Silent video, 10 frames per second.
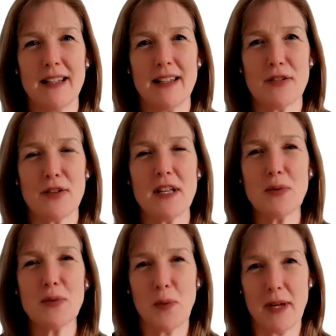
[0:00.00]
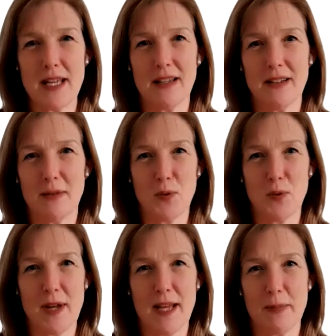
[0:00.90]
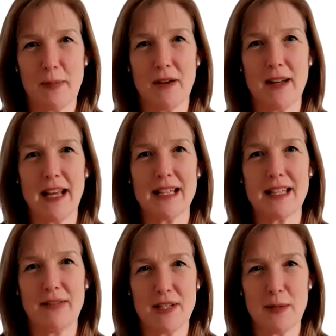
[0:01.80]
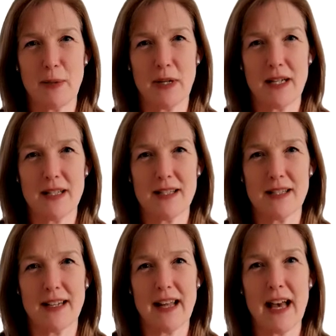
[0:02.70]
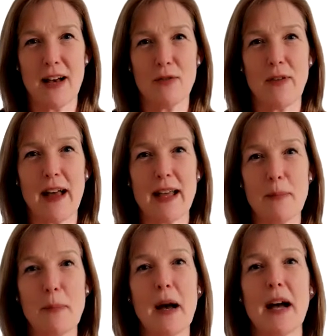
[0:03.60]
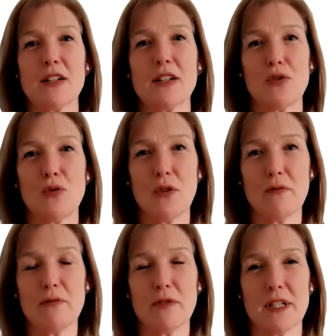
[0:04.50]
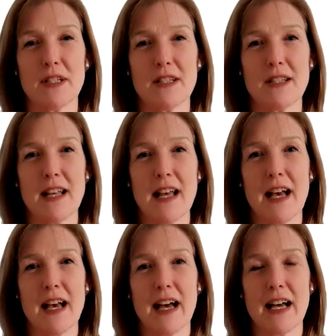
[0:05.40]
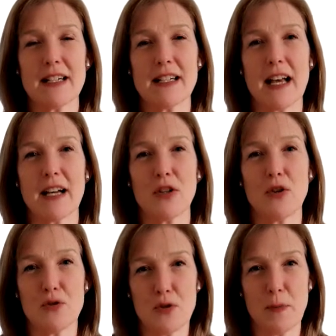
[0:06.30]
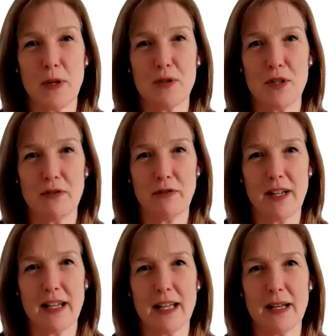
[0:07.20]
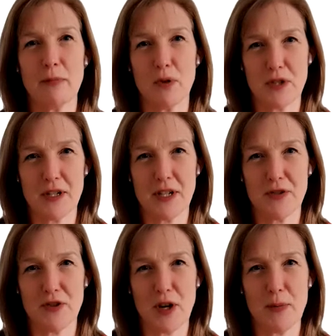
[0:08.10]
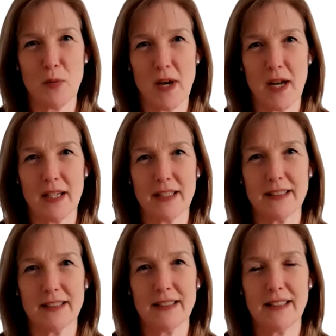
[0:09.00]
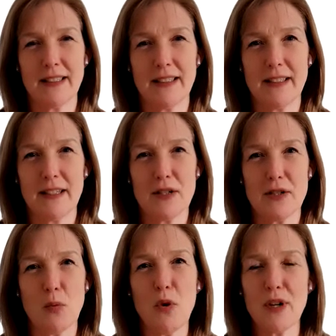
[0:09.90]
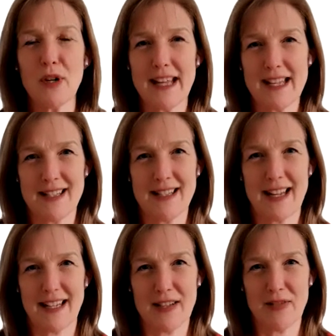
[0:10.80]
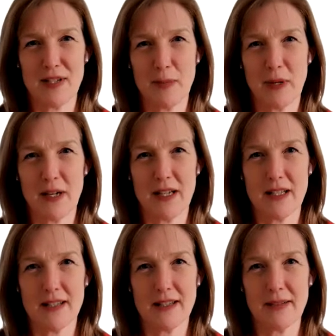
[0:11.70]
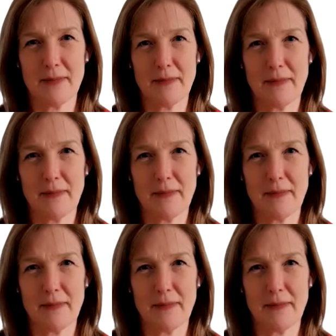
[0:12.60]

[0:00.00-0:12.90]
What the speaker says: So this week I'm talking about negativity bias and how that impacts your confidence and can contribute to you feeling imposter syndrome at work. So what is negativity bias?